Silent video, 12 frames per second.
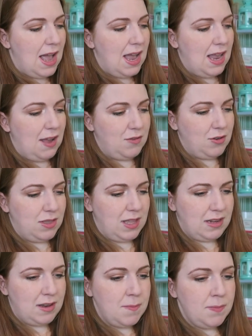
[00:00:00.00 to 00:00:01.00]
I have done
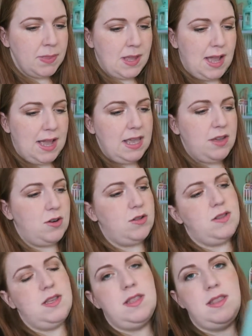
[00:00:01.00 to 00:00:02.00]
that. I
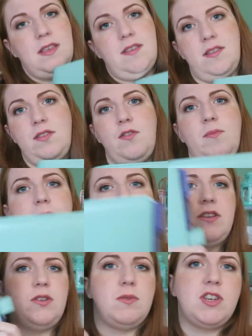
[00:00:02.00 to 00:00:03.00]
got this new
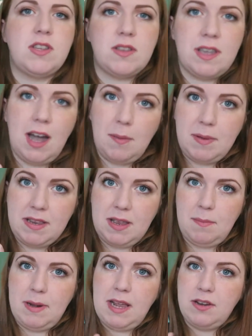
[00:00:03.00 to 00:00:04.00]
planner, which is a Carpe
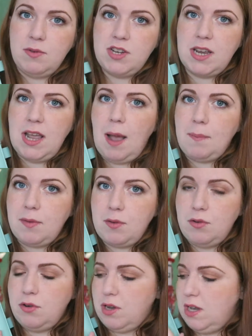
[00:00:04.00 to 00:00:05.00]
Diem planner, which I
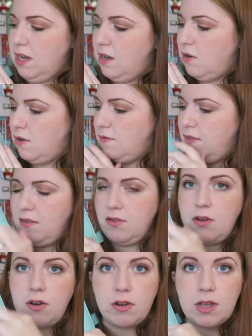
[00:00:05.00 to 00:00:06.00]
absolutely love. This
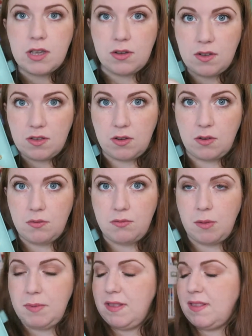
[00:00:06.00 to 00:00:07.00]
color is called
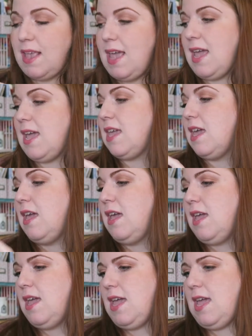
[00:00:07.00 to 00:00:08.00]
Robin's Egg.
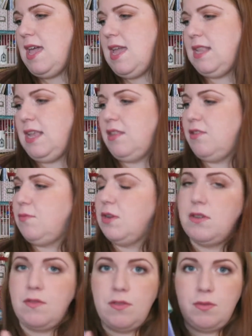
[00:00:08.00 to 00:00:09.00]
And it's
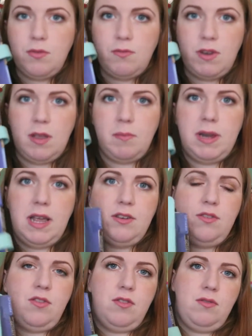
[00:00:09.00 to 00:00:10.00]
one of those ring
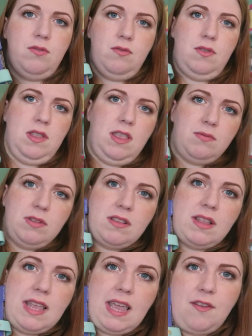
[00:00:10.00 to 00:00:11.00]
planners. So this one
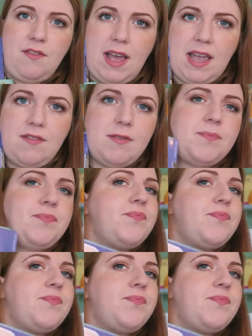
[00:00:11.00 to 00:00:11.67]
is an A5.